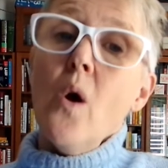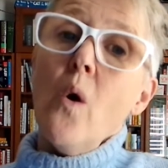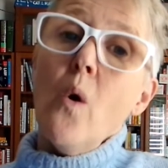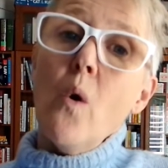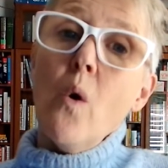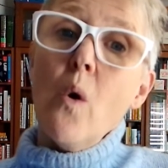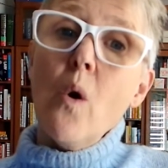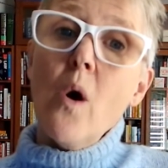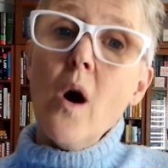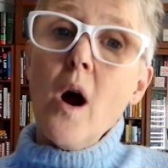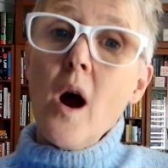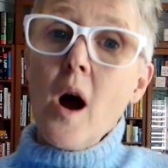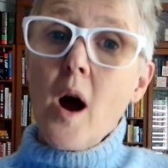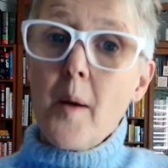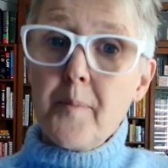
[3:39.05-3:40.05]
or
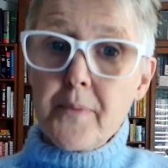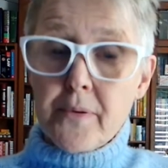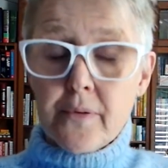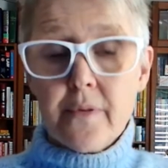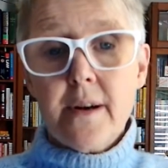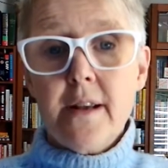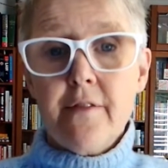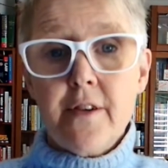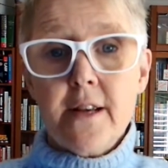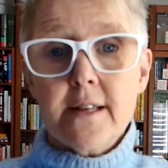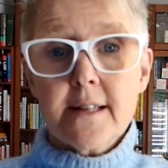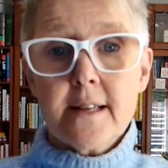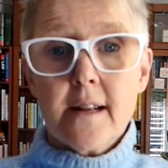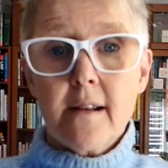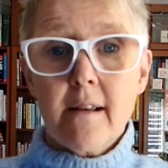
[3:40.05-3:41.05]
a
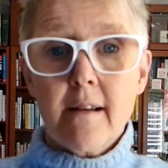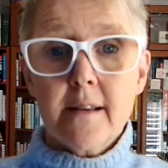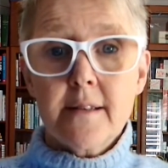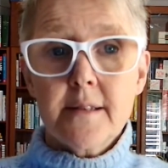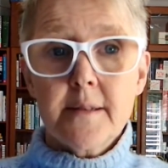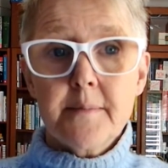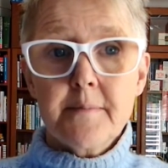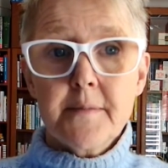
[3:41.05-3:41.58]
previous client.